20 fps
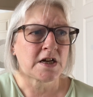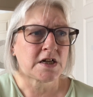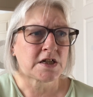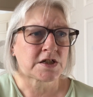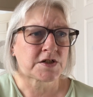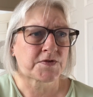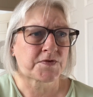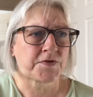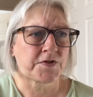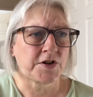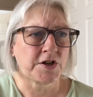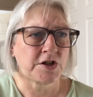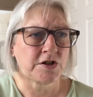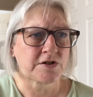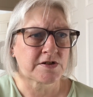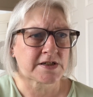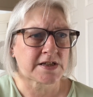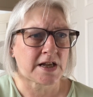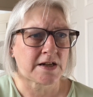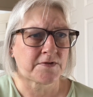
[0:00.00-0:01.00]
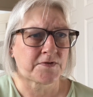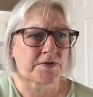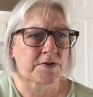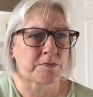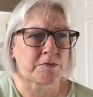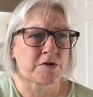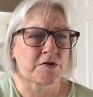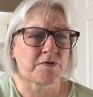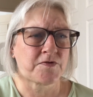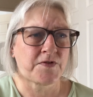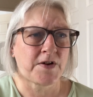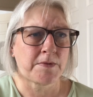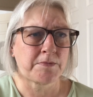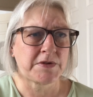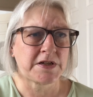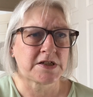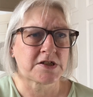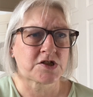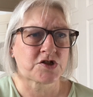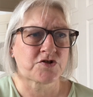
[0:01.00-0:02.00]
to free herself from her
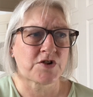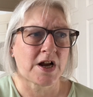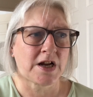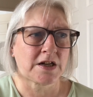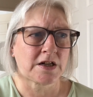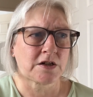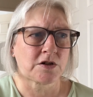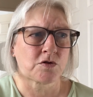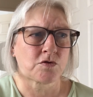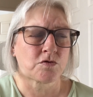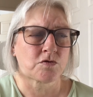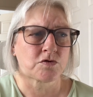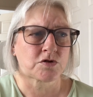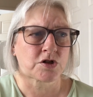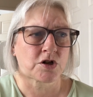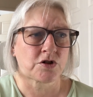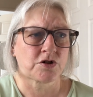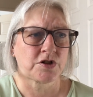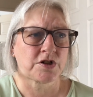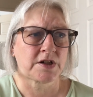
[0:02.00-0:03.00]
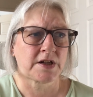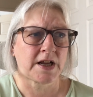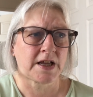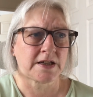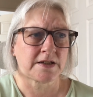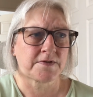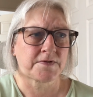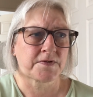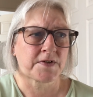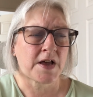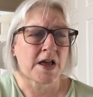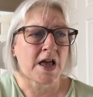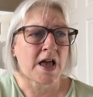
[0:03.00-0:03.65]
family's stranglehold on her life.